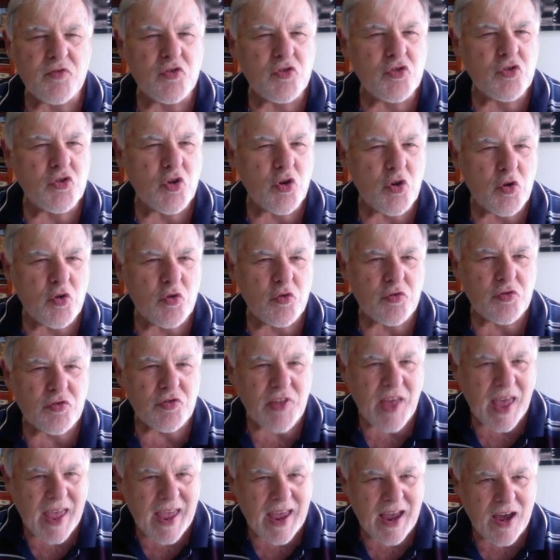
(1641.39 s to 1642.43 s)

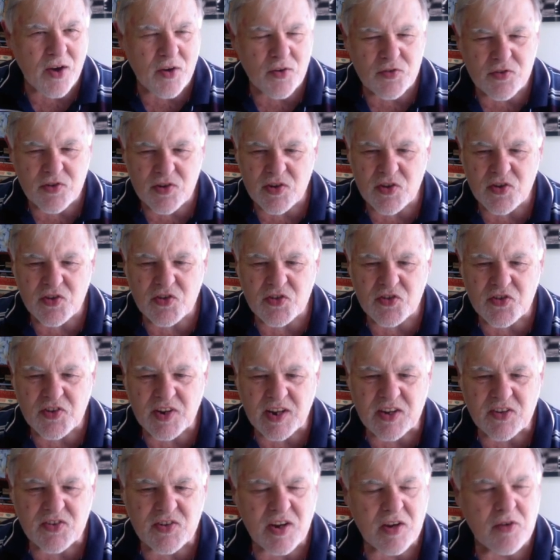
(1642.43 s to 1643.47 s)

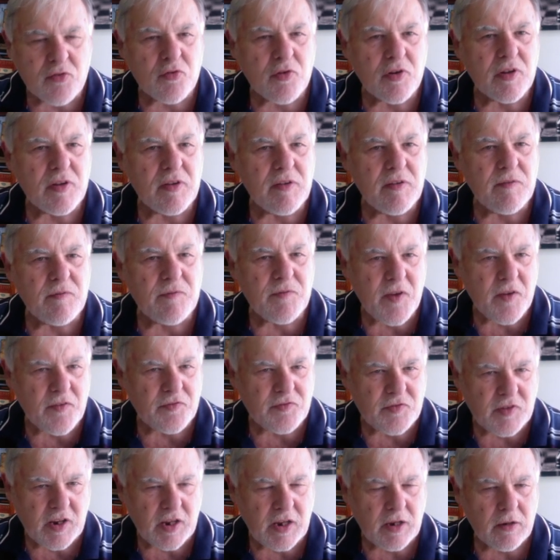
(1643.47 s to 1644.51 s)

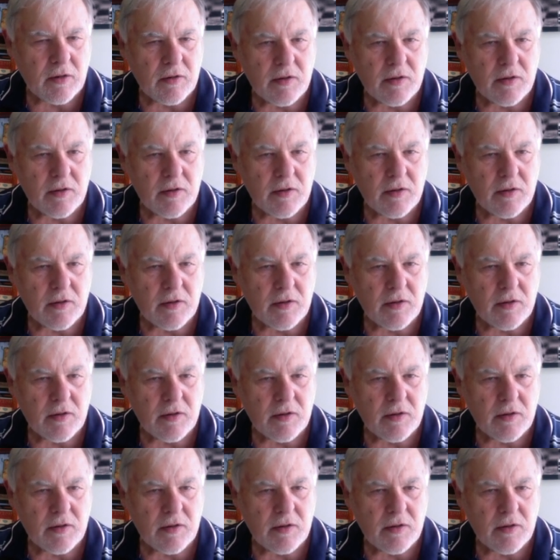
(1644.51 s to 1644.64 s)
2,650.